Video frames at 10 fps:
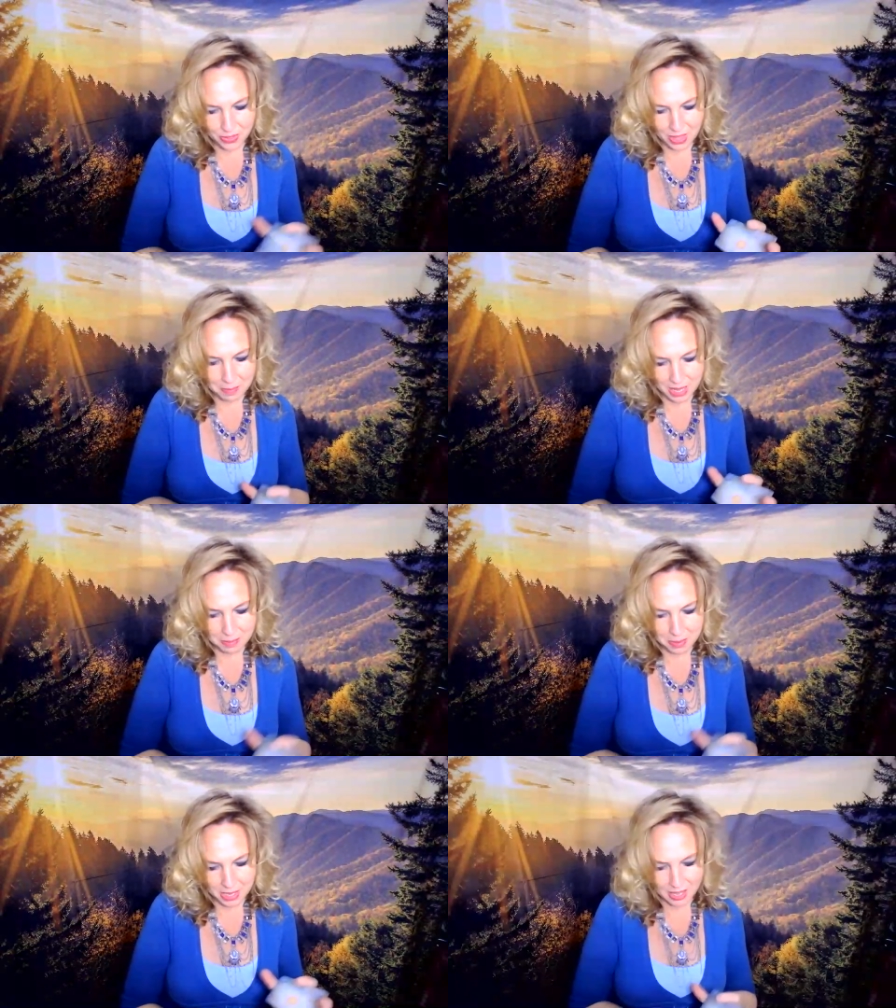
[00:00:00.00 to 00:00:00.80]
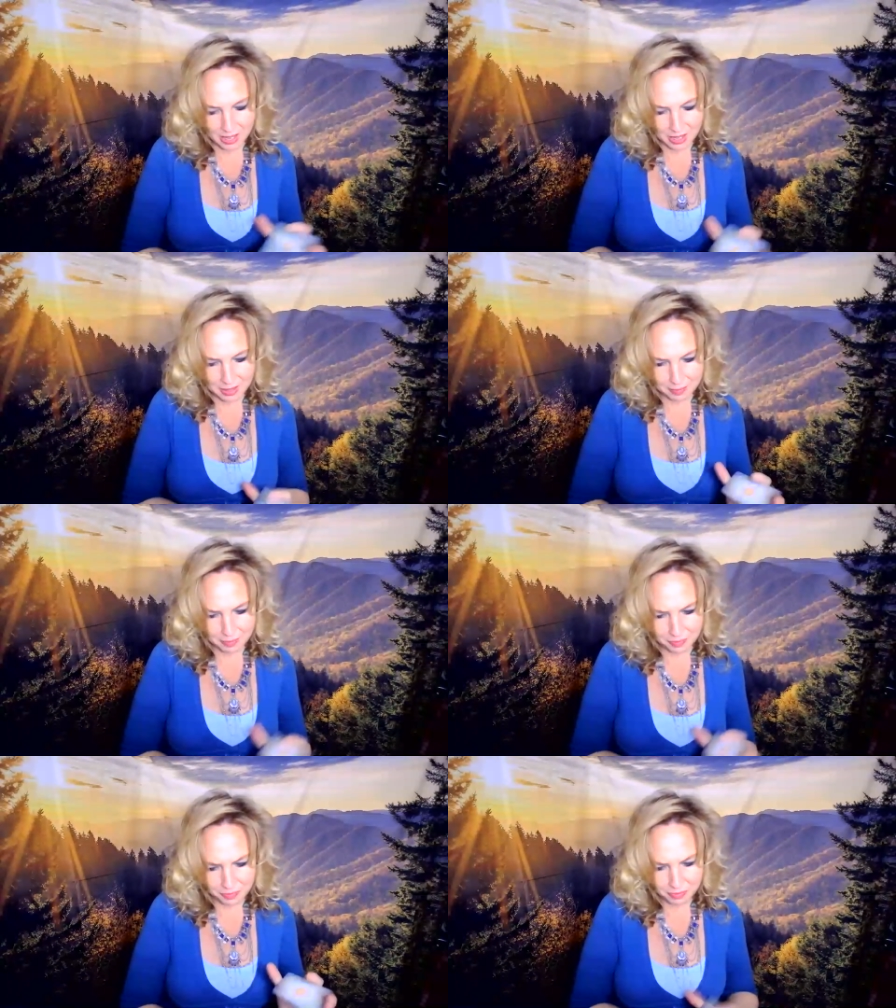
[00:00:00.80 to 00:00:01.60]
They might be,
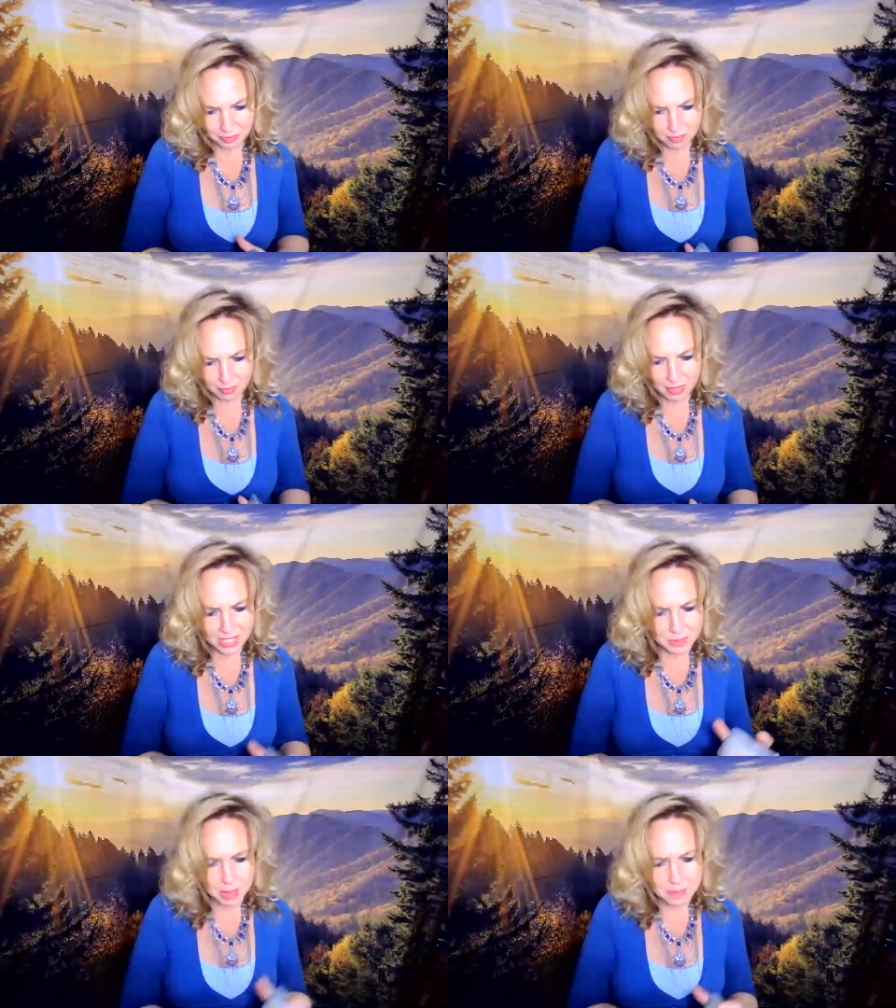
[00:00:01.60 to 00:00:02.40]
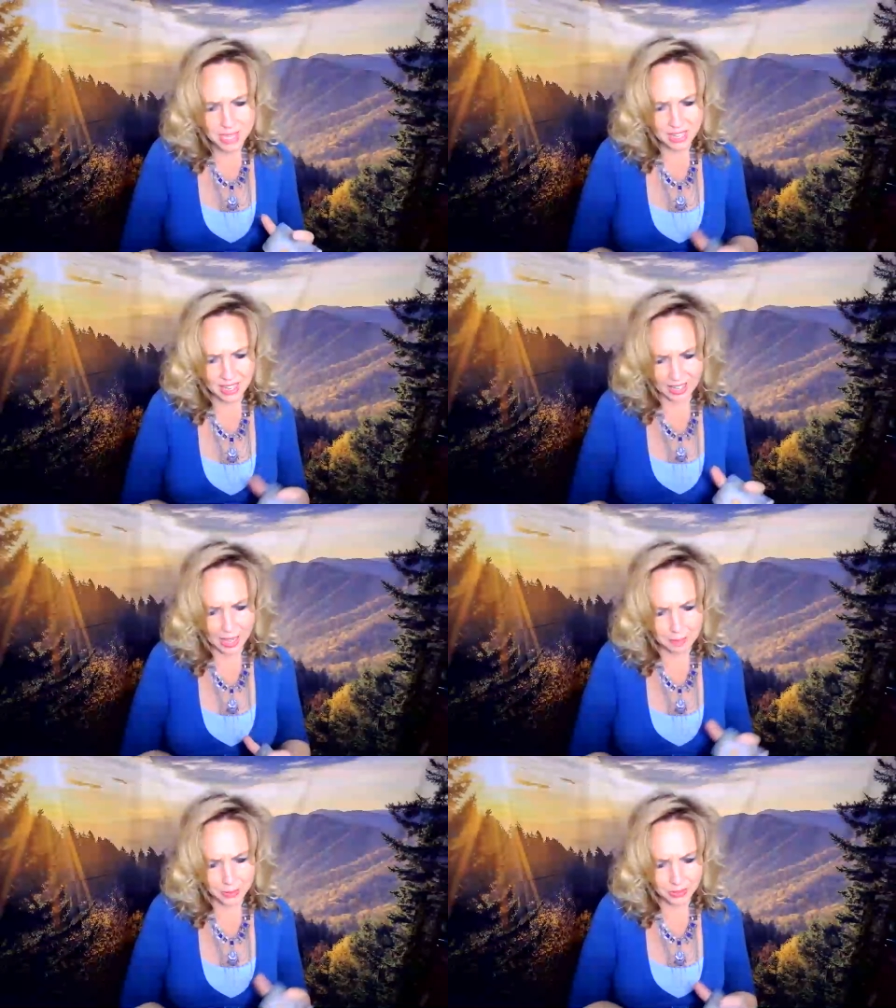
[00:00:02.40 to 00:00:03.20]
um, this might be a
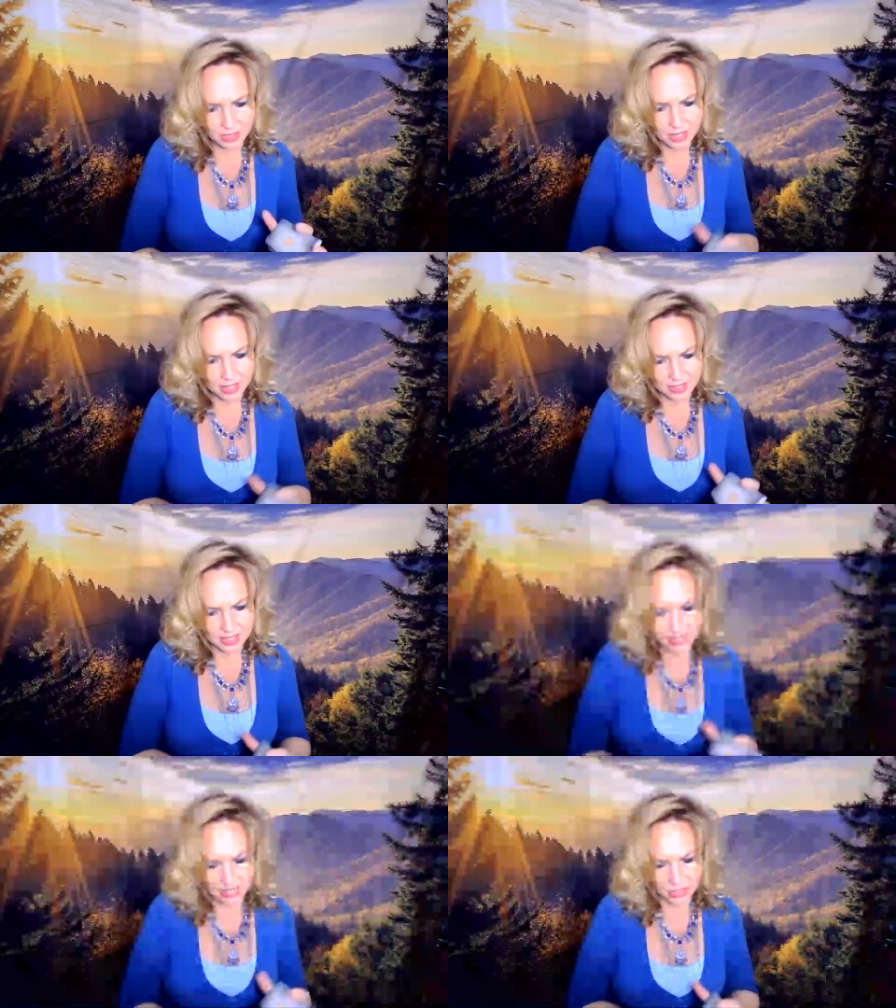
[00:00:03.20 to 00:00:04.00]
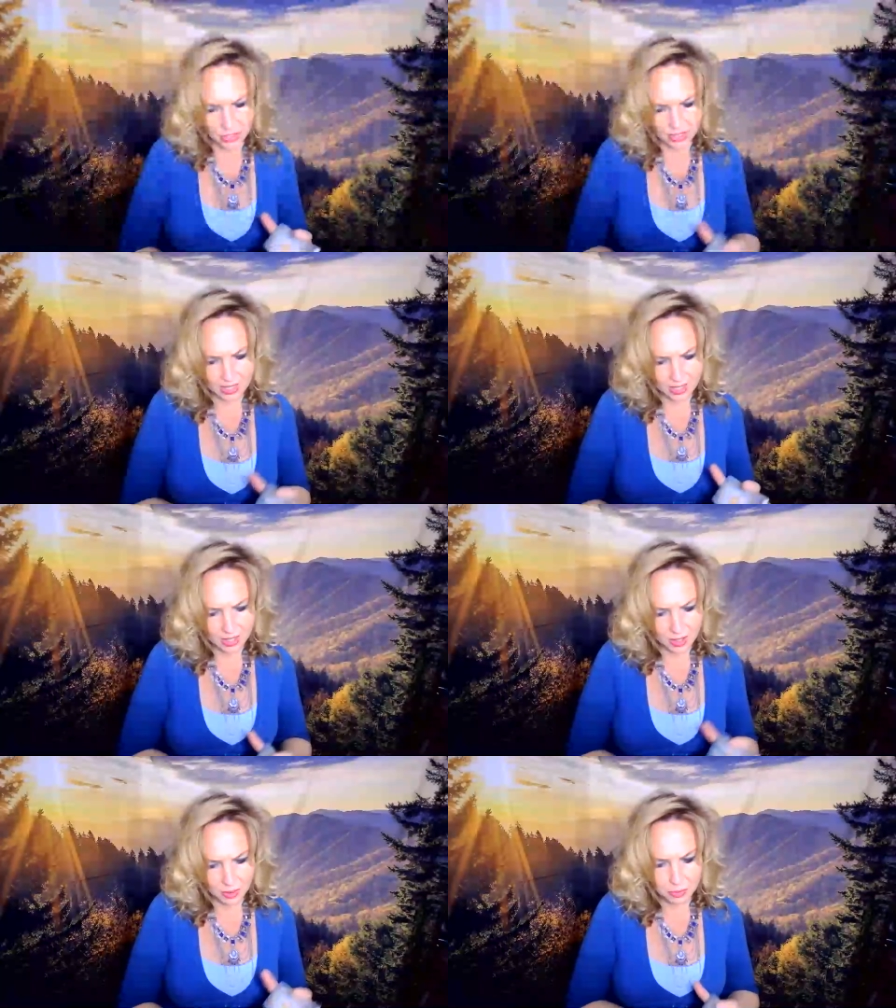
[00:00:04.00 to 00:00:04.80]
couple that's actually
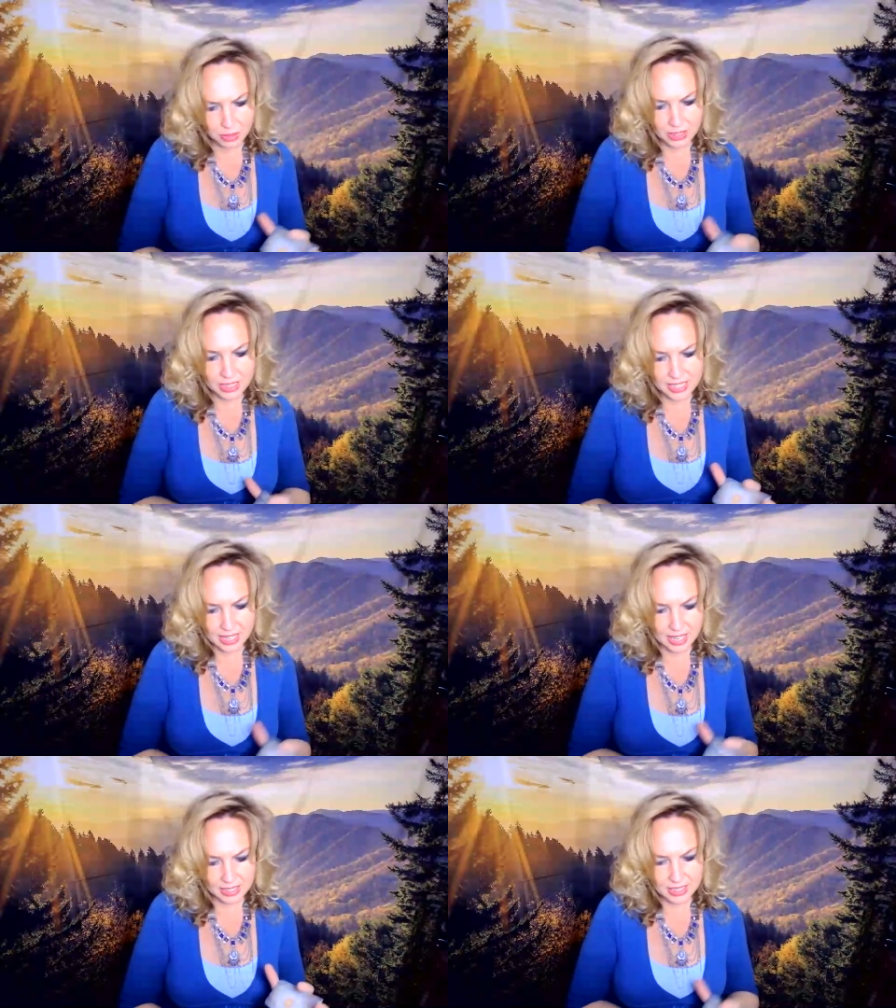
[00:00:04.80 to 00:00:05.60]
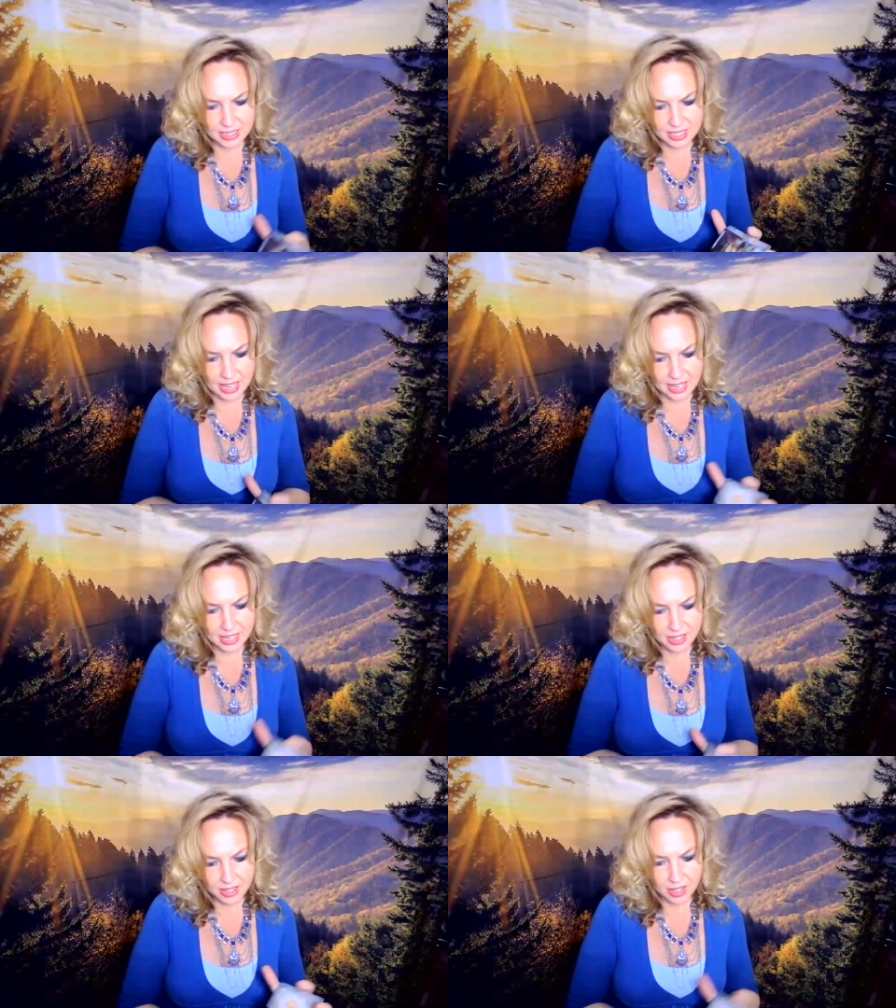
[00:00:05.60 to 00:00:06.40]
really taking today
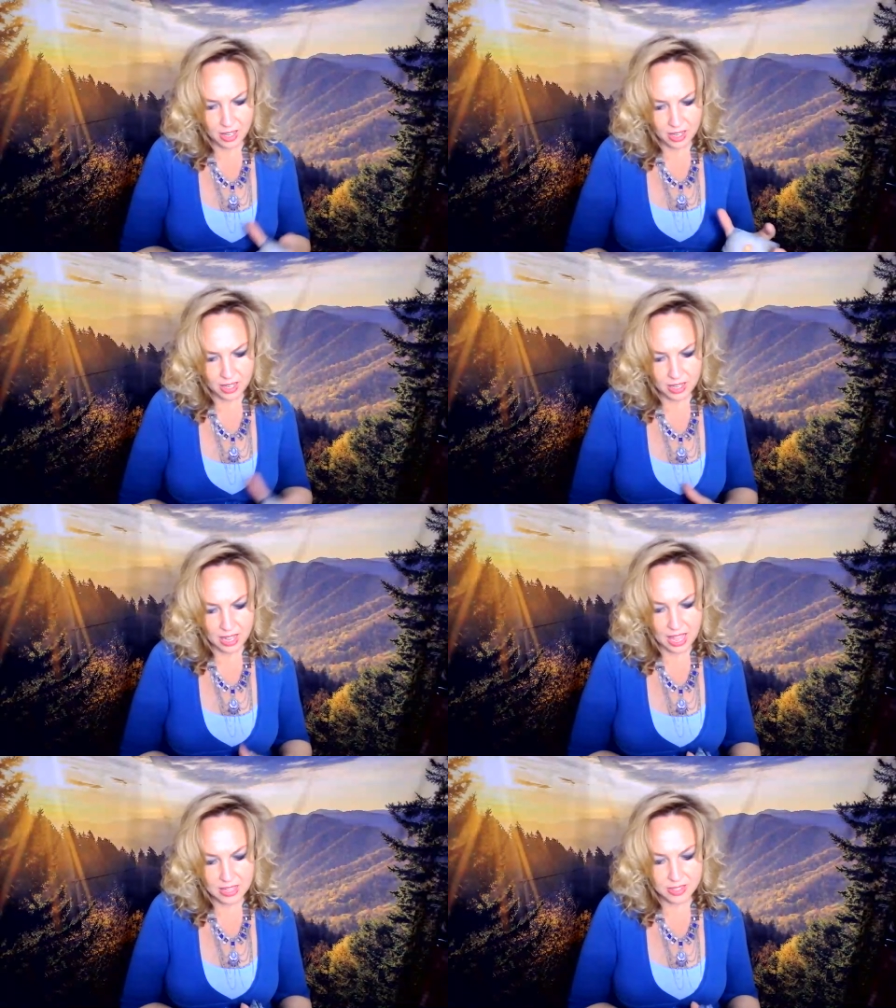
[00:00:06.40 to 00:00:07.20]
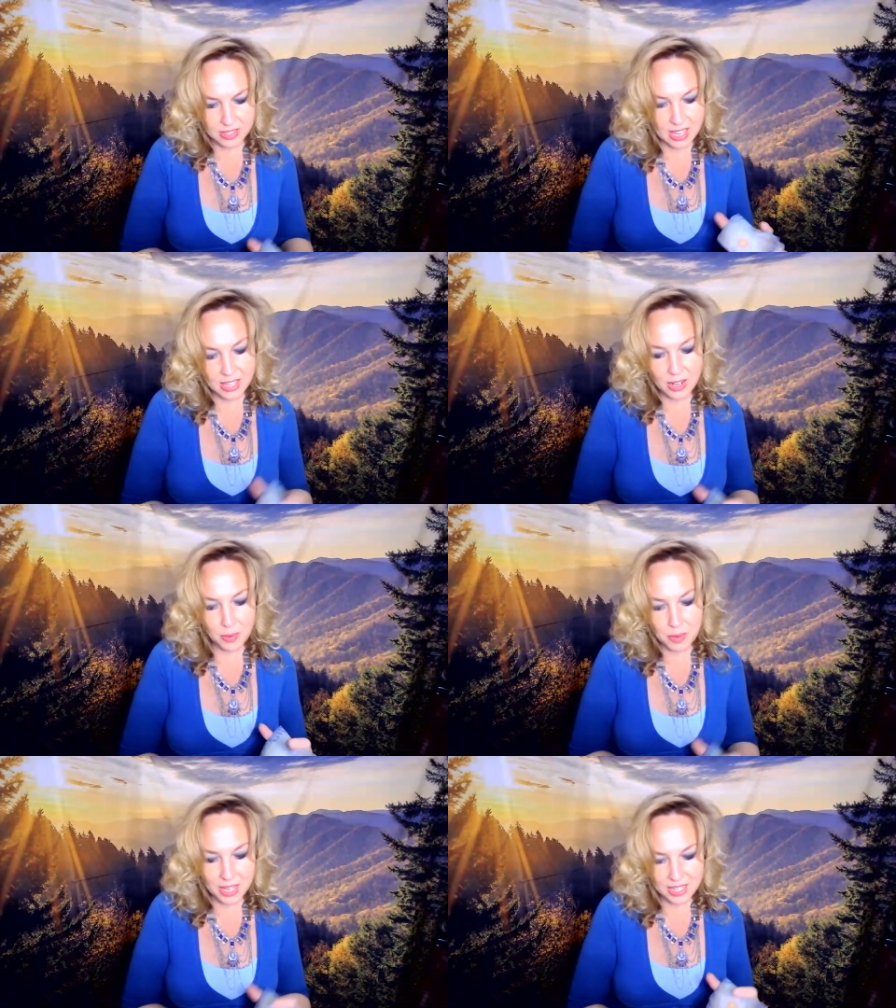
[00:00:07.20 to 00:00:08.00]
and saying, you know
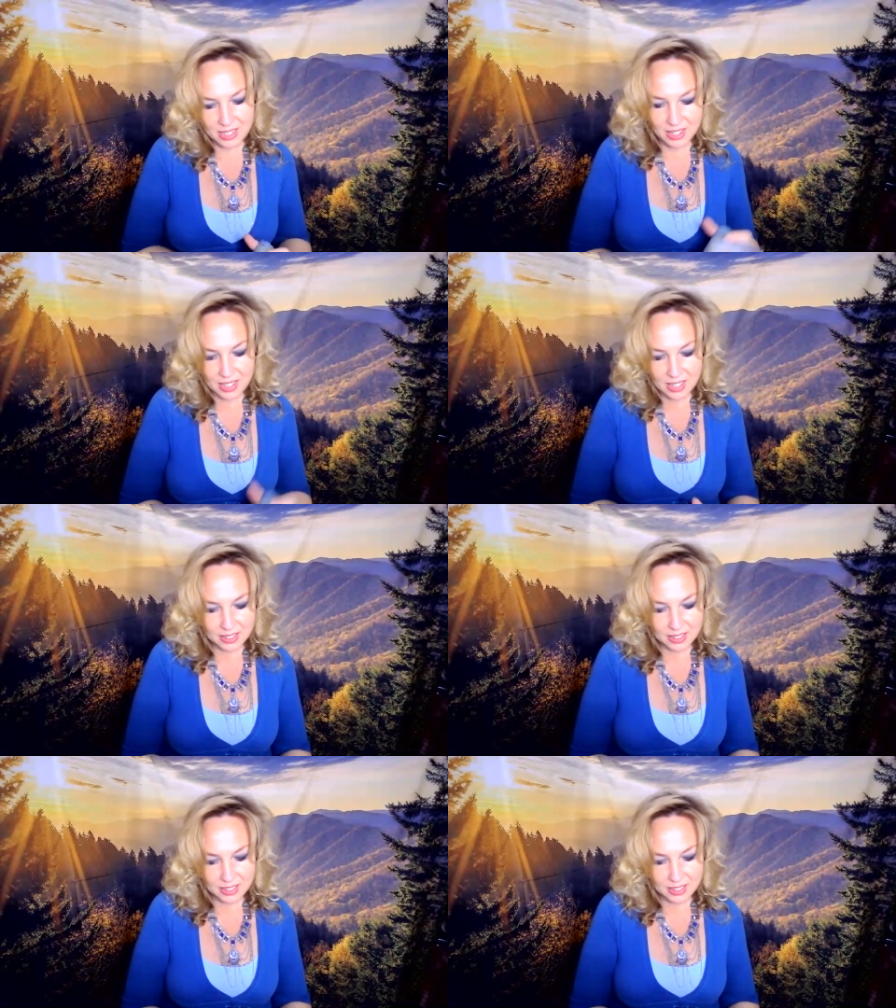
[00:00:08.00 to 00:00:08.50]
what?